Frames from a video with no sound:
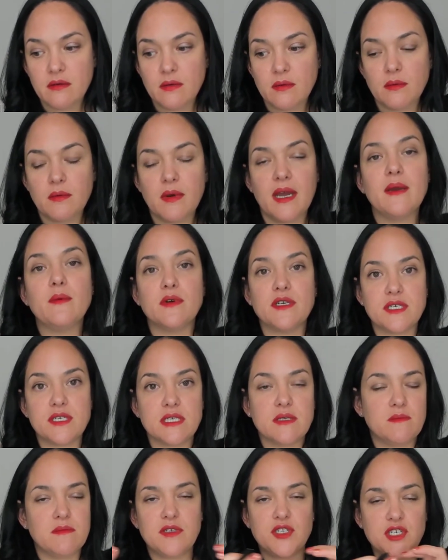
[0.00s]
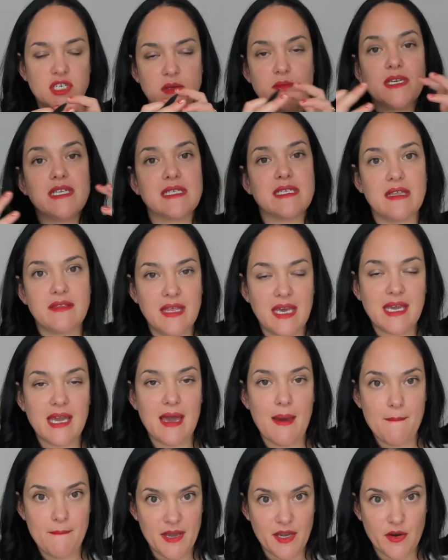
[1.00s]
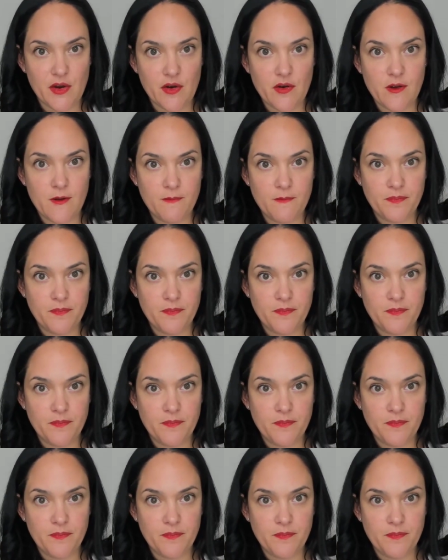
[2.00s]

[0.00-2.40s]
right? Which just means that they get bigger.